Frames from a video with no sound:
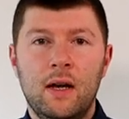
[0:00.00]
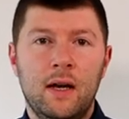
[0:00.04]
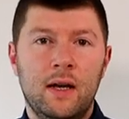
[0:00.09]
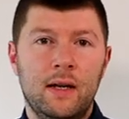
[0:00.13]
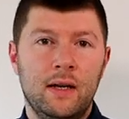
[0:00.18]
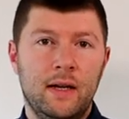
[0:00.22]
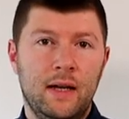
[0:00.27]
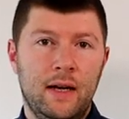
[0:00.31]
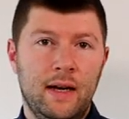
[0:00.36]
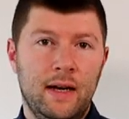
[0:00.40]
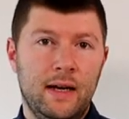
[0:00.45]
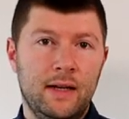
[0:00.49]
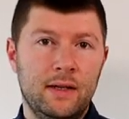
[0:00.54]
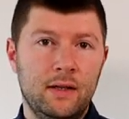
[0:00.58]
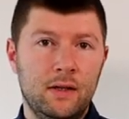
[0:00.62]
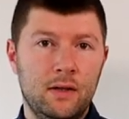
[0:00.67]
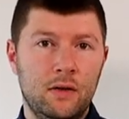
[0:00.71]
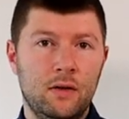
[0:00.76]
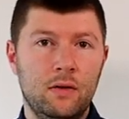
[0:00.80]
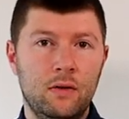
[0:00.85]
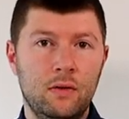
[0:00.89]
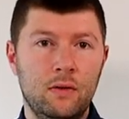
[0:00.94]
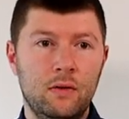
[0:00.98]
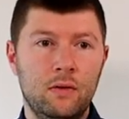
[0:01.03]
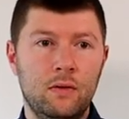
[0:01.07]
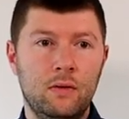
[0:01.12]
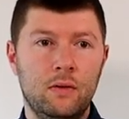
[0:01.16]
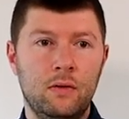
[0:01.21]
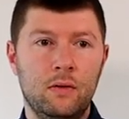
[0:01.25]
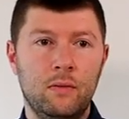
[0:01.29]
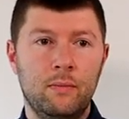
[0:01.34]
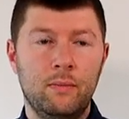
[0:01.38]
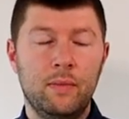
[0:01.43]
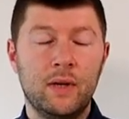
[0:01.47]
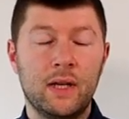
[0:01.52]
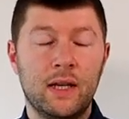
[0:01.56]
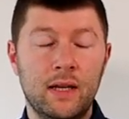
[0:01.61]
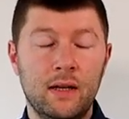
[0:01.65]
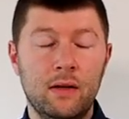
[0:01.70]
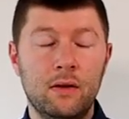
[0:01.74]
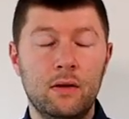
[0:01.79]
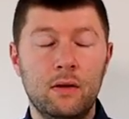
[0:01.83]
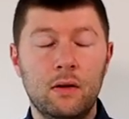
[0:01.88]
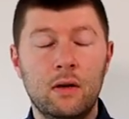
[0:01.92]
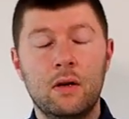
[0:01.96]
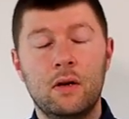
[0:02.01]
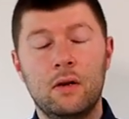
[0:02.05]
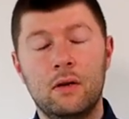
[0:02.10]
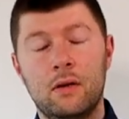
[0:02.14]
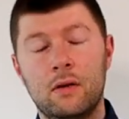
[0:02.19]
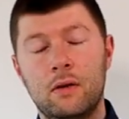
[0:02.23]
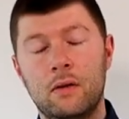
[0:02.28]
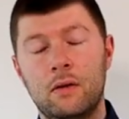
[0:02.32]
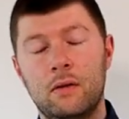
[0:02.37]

and as to begin, uh,